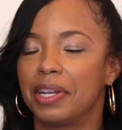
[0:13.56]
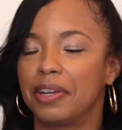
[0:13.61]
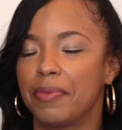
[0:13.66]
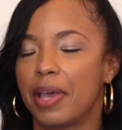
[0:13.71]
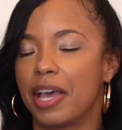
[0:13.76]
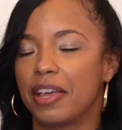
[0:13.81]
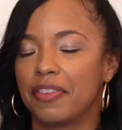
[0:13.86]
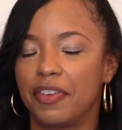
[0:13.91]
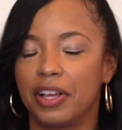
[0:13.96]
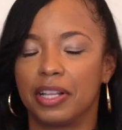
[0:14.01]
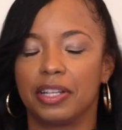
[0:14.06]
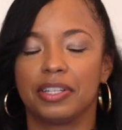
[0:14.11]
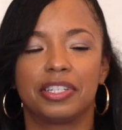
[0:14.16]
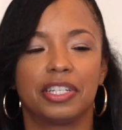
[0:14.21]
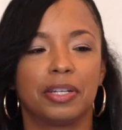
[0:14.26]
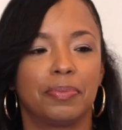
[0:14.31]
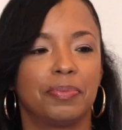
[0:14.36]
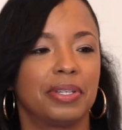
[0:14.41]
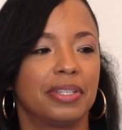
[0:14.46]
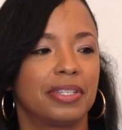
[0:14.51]
The Men of Math
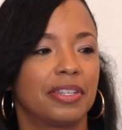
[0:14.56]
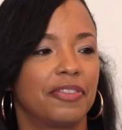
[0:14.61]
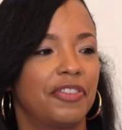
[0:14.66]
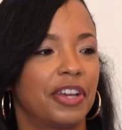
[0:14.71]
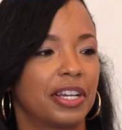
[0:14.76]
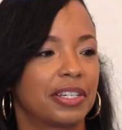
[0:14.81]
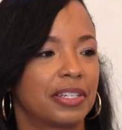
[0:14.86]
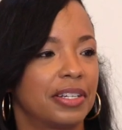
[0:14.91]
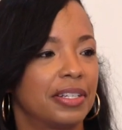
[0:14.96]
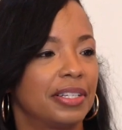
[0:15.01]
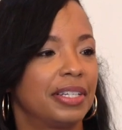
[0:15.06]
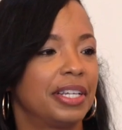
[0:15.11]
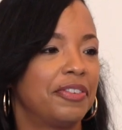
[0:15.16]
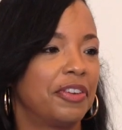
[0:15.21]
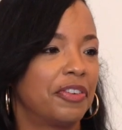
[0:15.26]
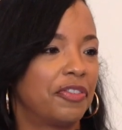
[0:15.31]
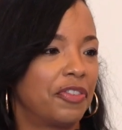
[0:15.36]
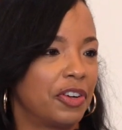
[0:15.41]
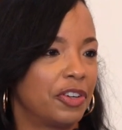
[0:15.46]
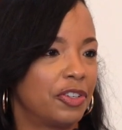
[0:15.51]
Fellowship is affectionately
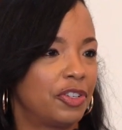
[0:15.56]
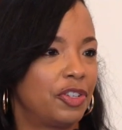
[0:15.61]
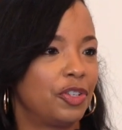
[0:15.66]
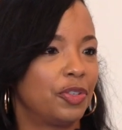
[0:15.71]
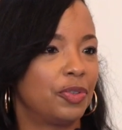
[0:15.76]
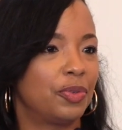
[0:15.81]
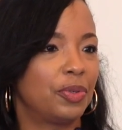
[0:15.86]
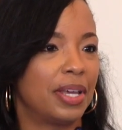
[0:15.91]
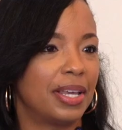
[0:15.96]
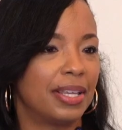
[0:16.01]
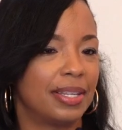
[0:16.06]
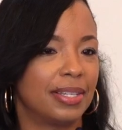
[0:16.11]
referred to